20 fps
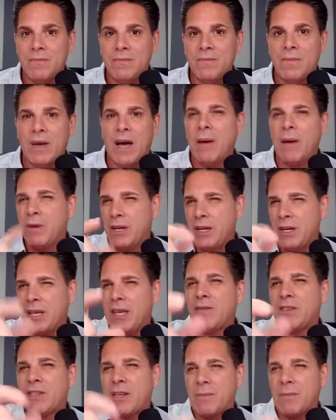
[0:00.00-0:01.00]
I'm going to
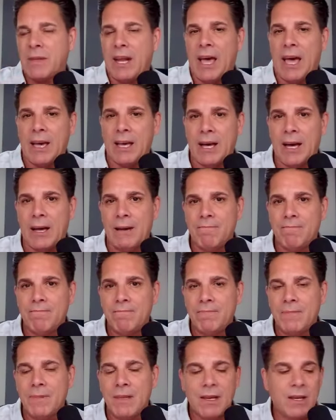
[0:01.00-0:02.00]
give you something to hang on.
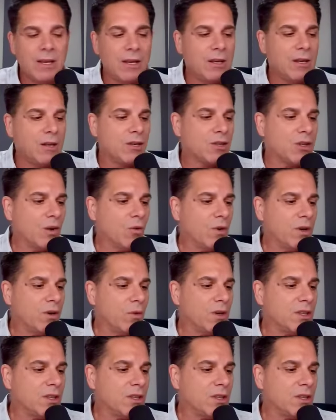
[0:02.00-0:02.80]
So